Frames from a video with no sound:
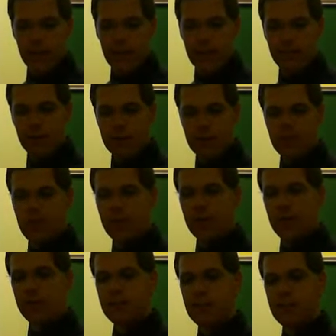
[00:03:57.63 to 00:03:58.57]
he must
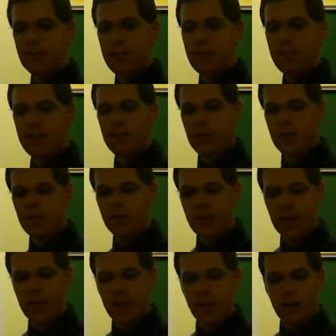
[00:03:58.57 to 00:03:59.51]
begin to be
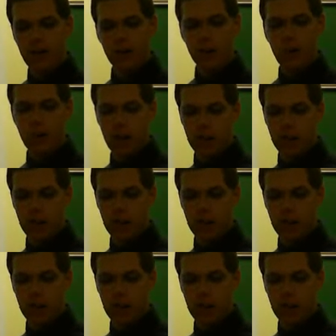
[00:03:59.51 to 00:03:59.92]
something of a